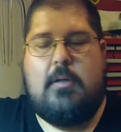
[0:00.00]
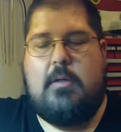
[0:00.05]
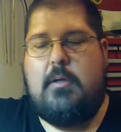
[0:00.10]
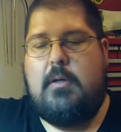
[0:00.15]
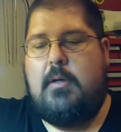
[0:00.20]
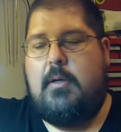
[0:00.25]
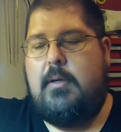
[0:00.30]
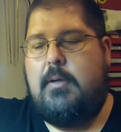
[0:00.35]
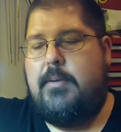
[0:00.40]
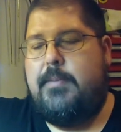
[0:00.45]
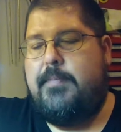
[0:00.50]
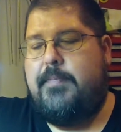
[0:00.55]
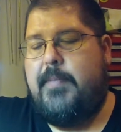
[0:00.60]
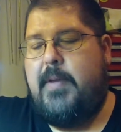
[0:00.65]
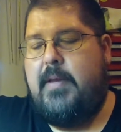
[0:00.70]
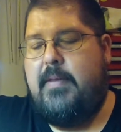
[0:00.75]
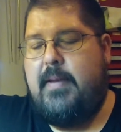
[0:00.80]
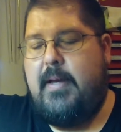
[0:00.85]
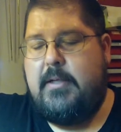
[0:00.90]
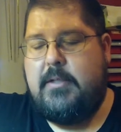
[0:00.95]

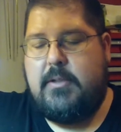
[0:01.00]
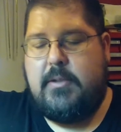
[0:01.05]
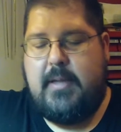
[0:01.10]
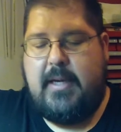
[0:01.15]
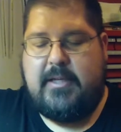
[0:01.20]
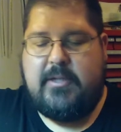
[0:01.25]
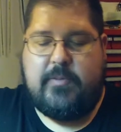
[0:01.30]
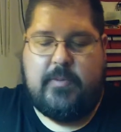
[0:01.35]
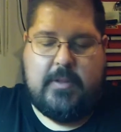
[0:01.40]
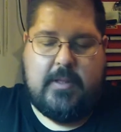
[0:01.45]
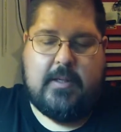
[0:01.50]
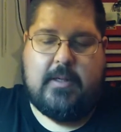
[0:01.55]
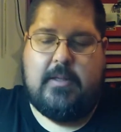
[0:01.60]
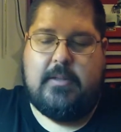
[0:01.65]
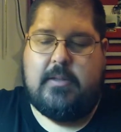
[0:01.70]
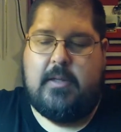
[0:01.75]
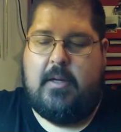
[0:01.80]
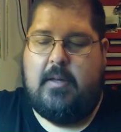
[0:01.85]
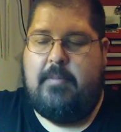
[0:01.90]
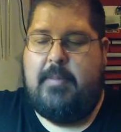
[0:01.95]
And that's what the
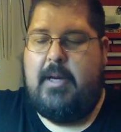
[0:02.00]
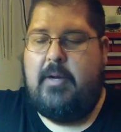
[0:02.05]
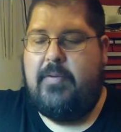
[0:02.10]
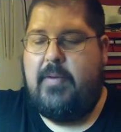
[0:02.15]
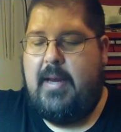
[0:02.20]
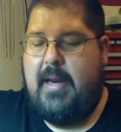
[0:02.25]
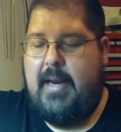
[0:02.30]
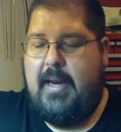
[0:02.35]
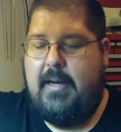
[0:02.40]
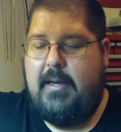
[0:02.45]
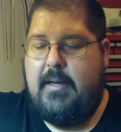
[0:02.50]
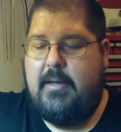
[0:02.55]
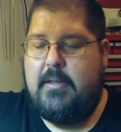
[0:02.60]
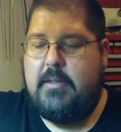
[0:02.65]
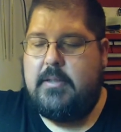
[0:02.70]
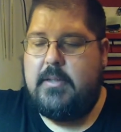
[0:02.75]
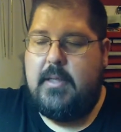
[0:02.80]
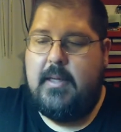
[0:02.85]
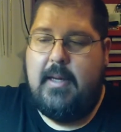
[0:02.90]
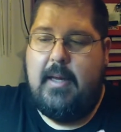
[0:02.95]
gun's all about, the
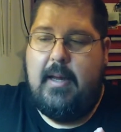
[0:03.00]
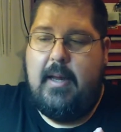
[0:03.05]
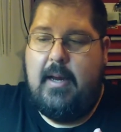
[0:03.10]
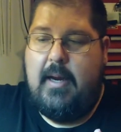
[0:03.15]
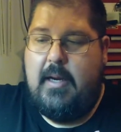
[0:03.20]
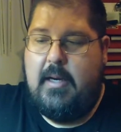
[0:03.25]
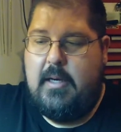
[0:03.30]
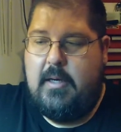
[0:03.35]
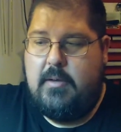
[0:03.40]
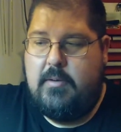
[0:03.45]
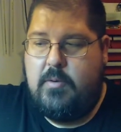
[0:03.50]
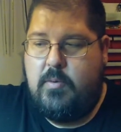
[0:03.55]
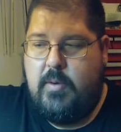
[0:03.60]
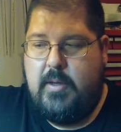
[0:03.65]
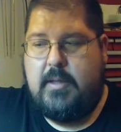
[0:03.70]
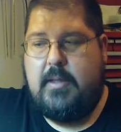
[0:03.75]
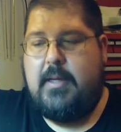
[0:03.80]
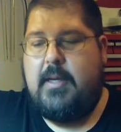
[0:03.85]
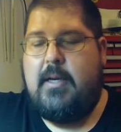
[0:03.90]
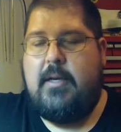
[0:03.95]
handiness and
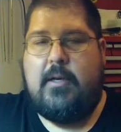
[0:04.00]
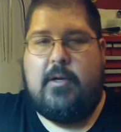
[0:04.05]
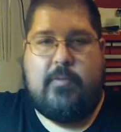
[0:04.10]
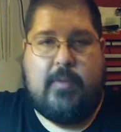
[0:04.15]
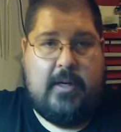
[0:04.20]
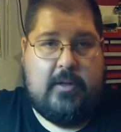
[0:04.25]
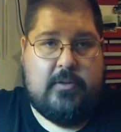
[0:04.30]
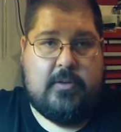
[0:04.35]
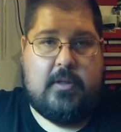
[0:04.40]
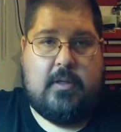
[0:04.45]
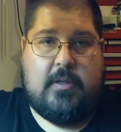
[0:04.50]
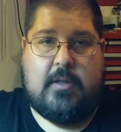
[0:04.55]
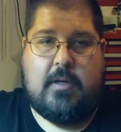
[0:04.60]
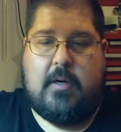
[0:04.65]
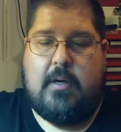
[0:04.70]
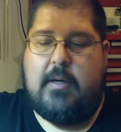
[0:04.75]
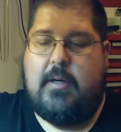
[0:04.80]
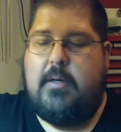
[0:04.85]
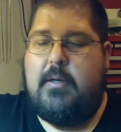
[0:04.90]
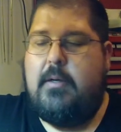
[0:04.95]
quickly getting rounds on
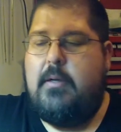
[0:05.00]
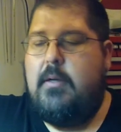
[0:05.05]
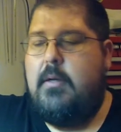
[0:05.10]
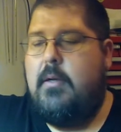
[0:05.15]
target.